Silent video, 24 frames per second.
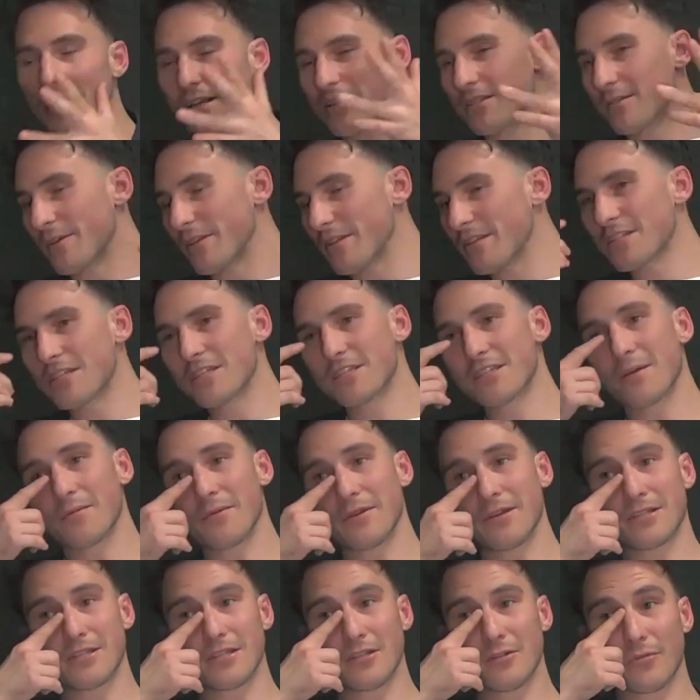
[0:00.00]
I mean, this is
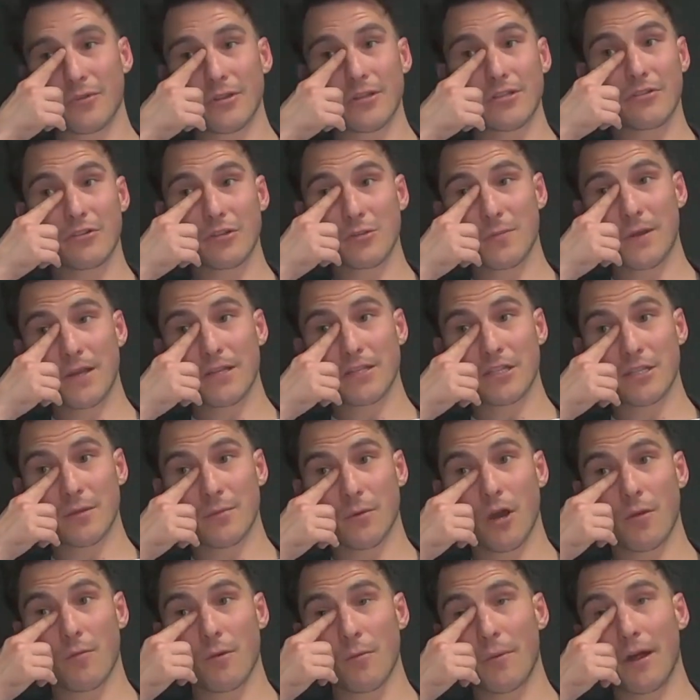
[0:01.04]
something that's in the research space at the
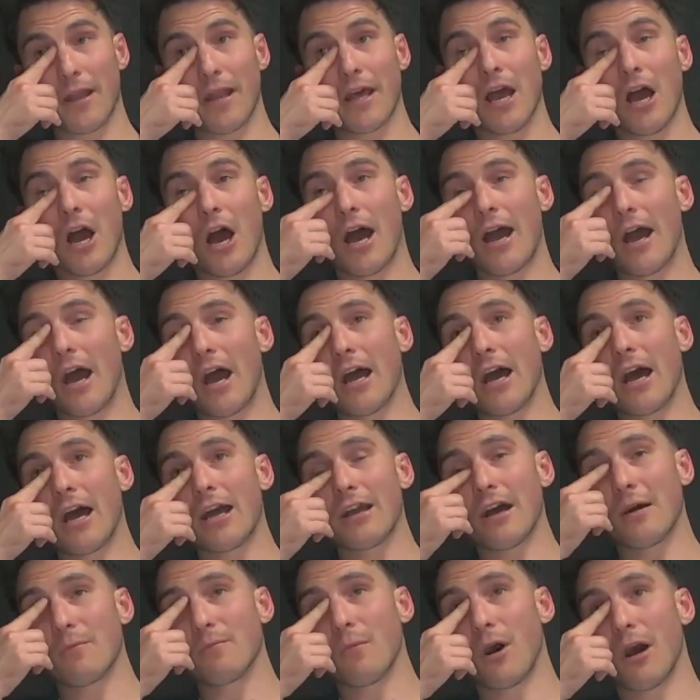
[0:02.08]
moment, but
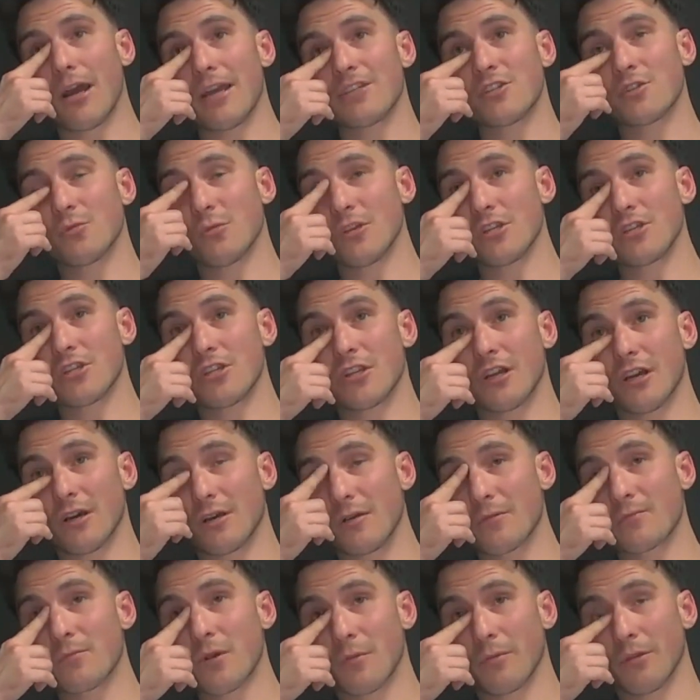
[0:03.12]
my intuition,
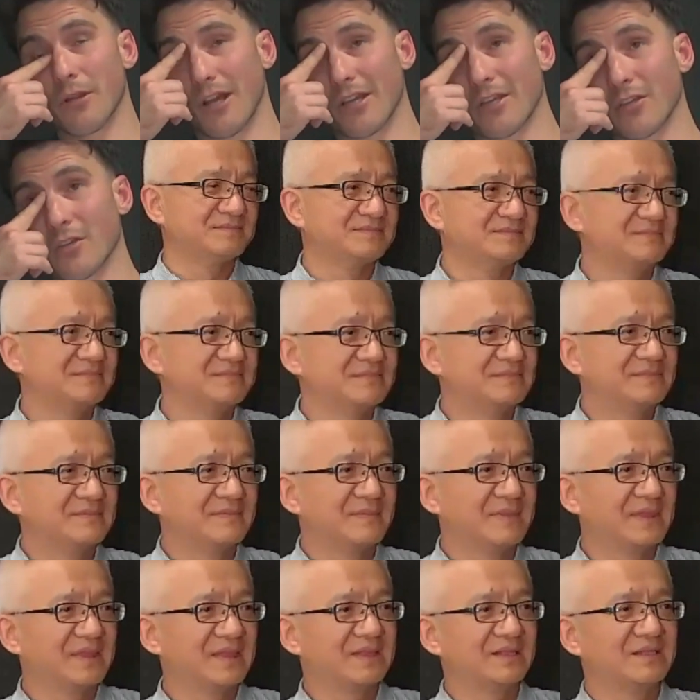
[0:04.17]
probably like yours, is
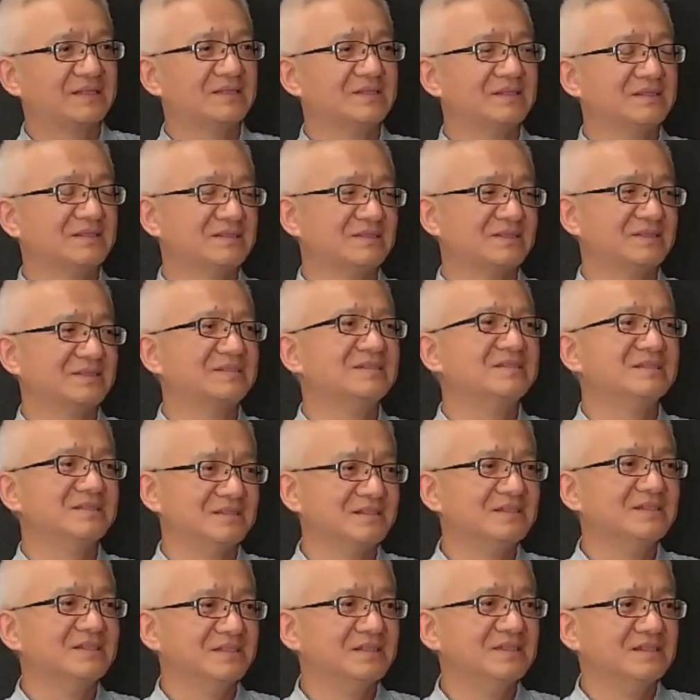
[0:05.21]
telling me I don't think it's going to
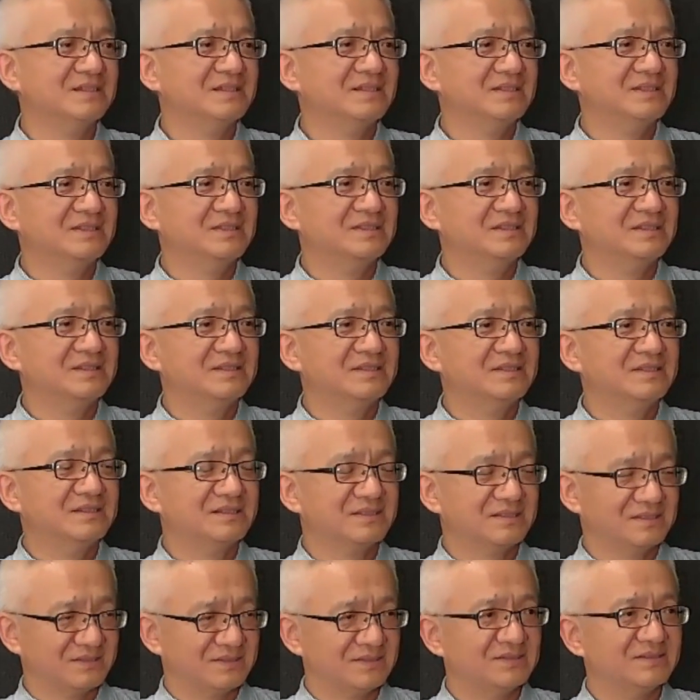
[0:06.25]
be easy to solve
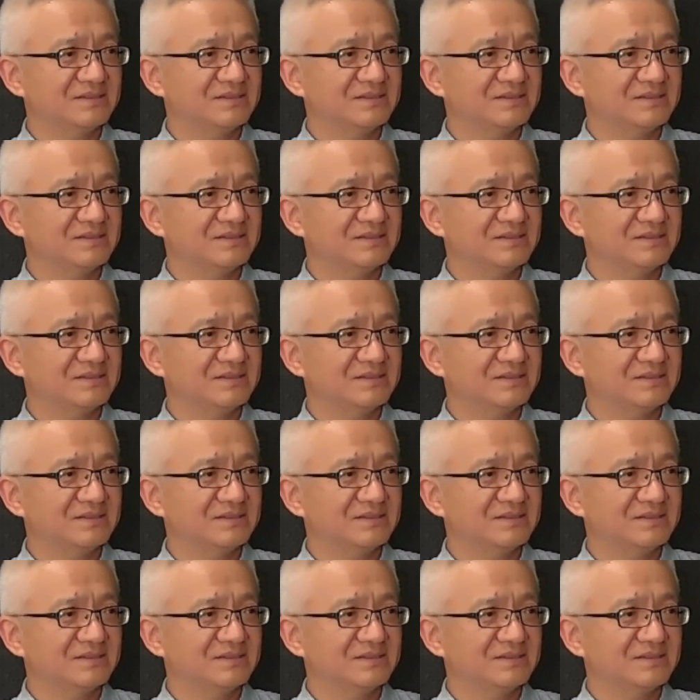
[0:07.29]
that